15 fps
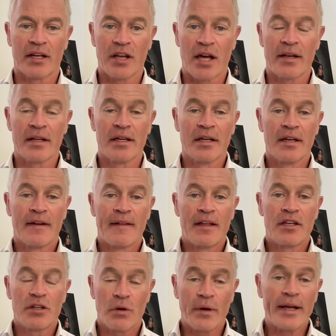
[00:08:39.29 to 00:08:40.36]
Not,
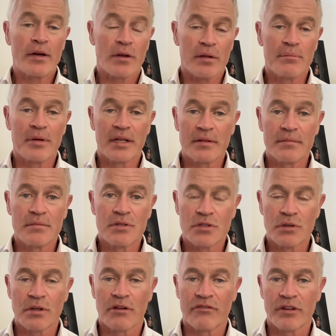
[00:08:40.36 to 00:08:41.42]
you know, I go to the big
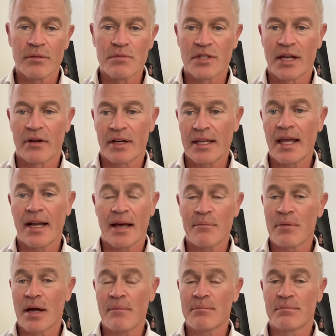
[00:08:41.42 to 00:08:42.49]
studio films now, and again,
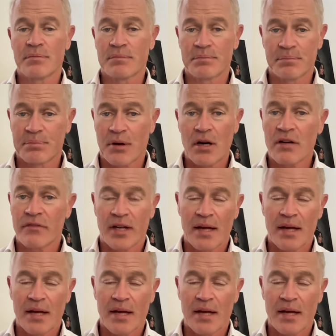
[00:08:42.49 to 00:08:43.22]
I'm I'm part of it.